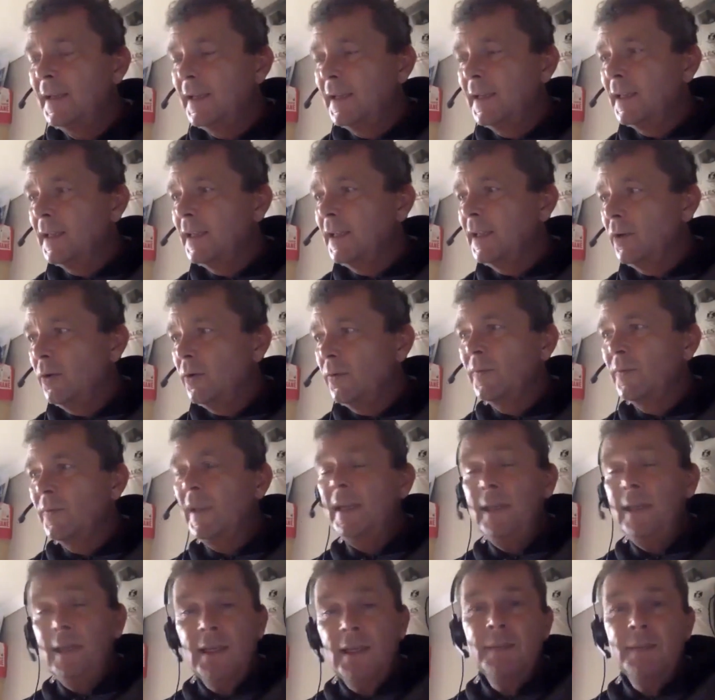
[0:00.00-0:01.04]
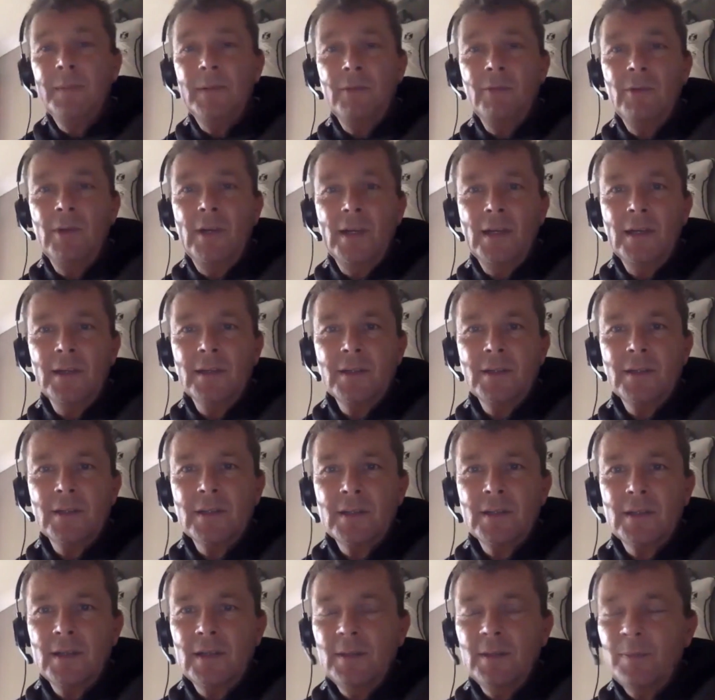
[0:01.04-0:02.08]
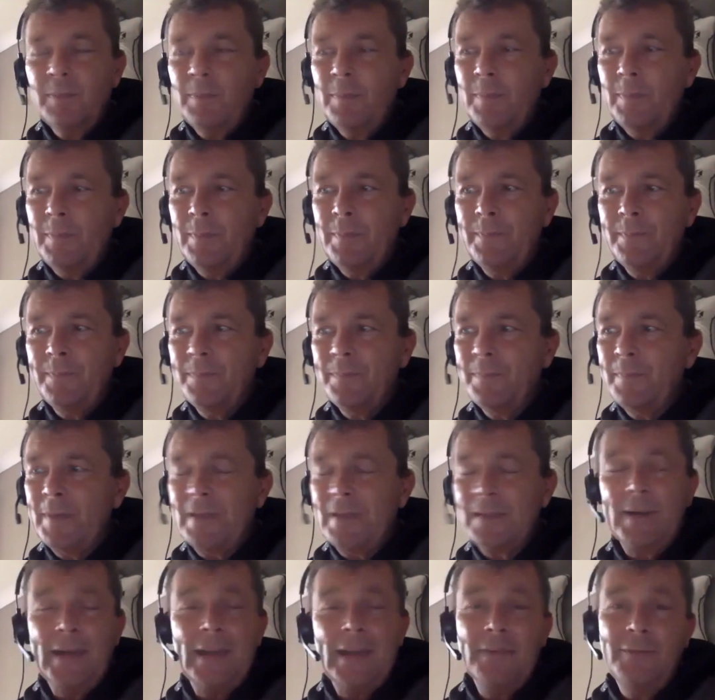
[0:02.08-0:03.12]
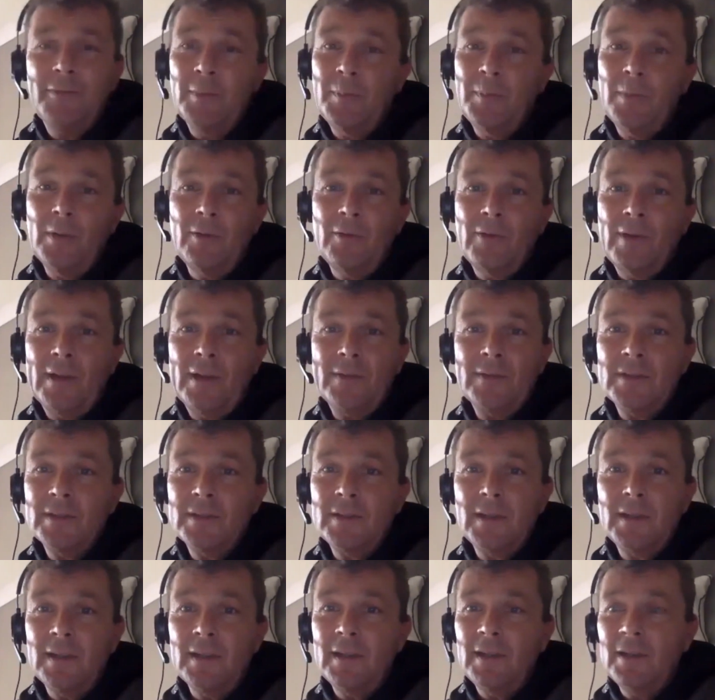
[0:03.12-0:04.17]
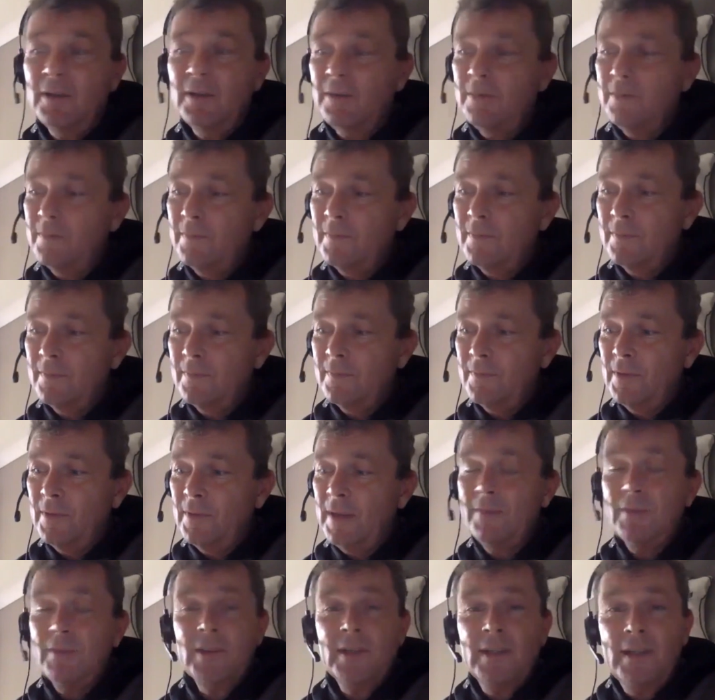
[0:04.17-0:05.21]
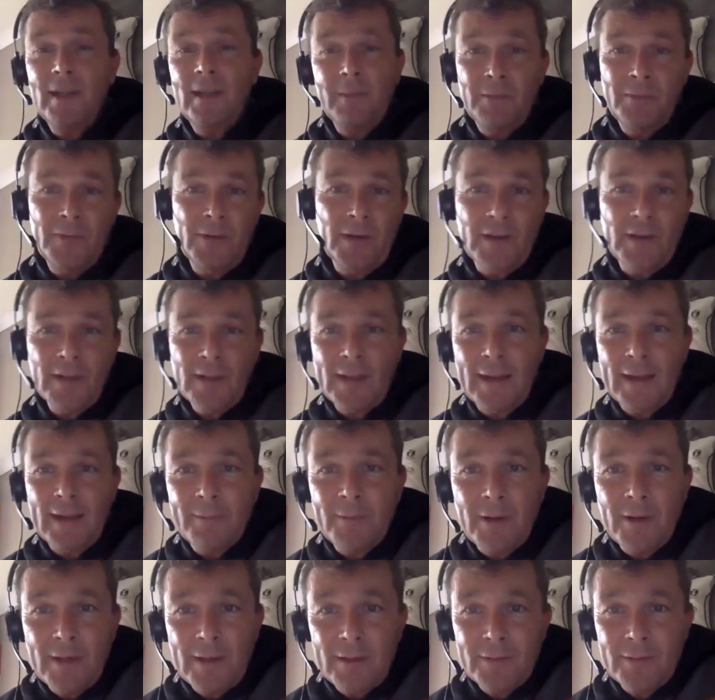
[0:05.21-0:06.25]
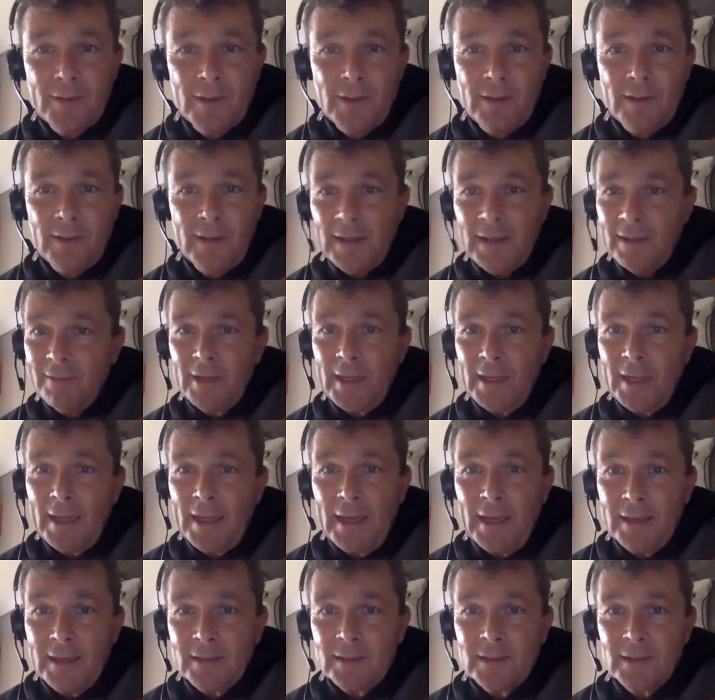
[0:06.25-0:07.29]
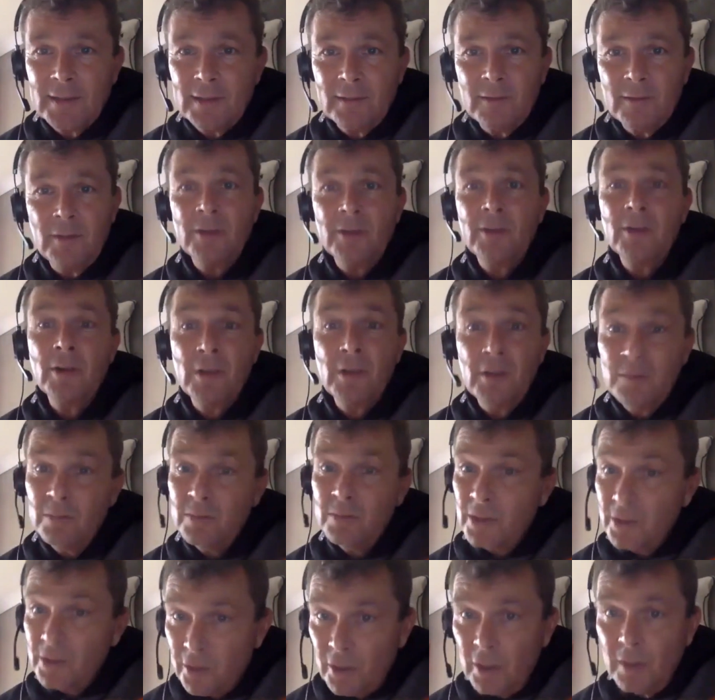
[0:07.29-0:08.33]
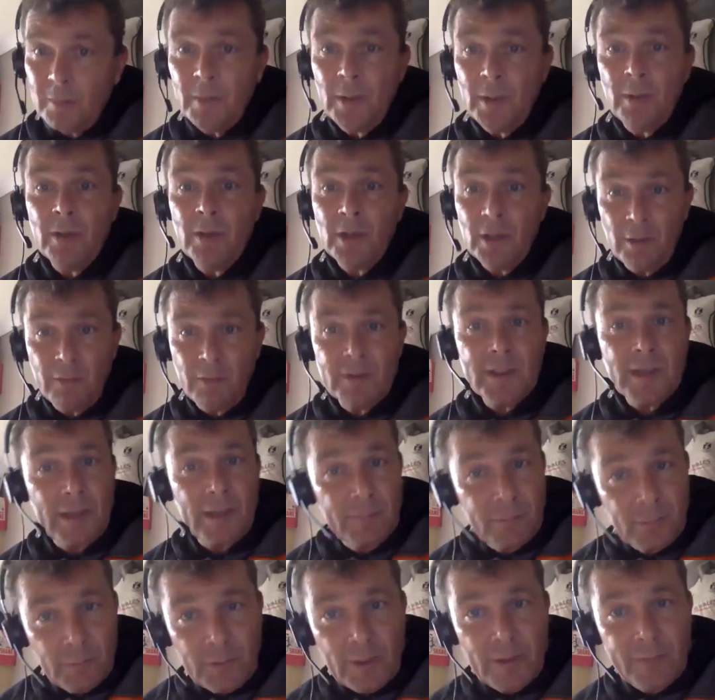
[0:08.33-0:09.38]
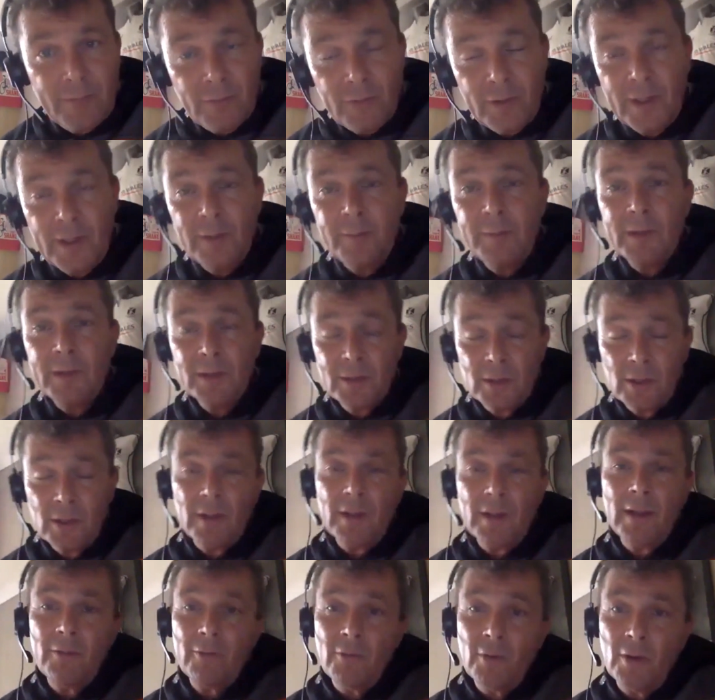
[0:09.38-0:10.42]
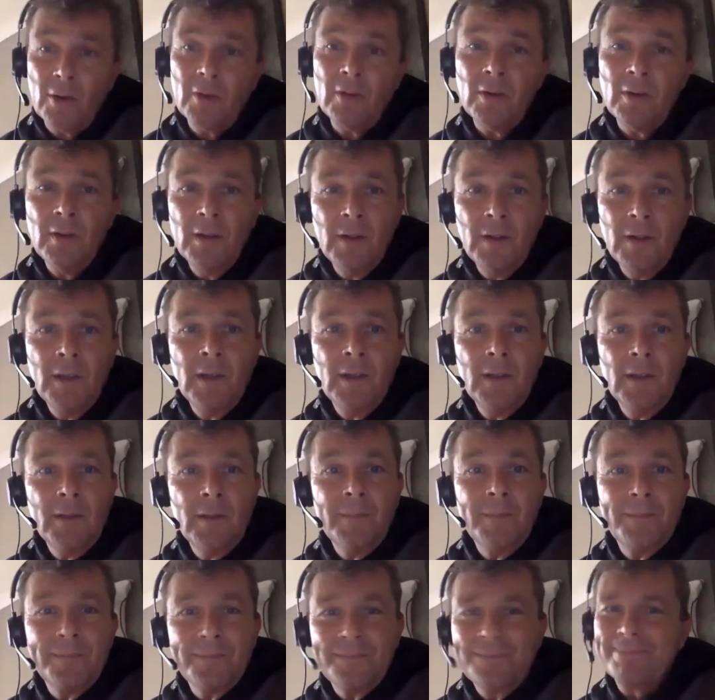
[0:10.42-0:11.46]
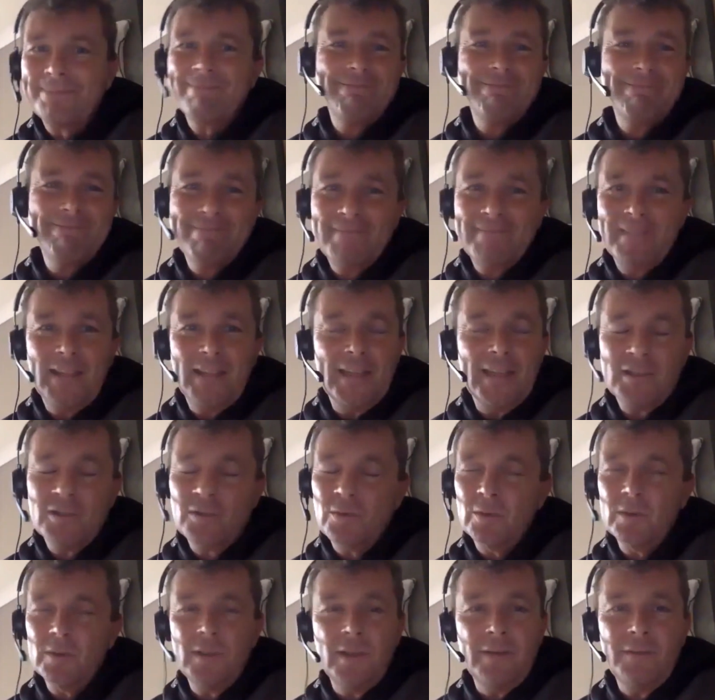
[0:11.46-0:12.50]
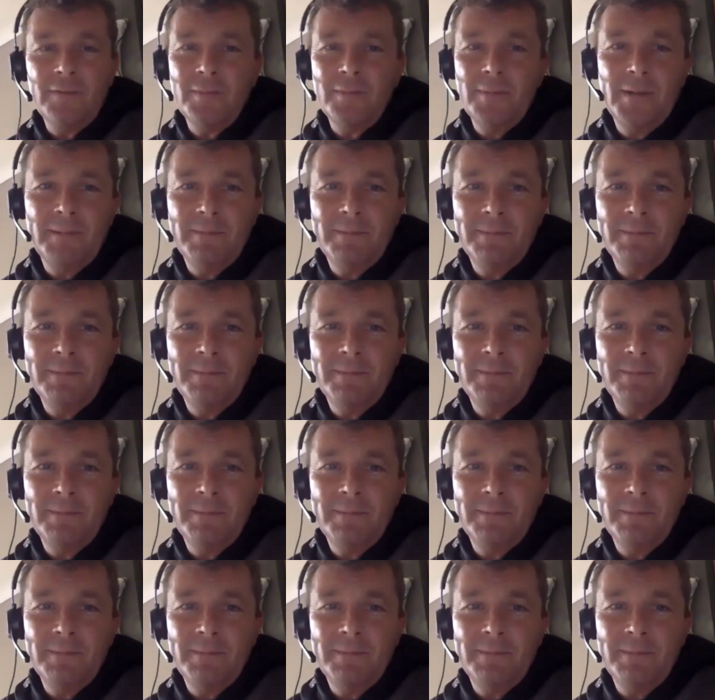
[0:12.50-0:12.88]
you know, they need to be really consistent. But it's a bit like football refs, isn't it? You know, you never see them in front of the camera after. They never get asked, oh, you're going to lose your job now. You're going to resign from refereeing because you got that wrong. It's so tough, mate.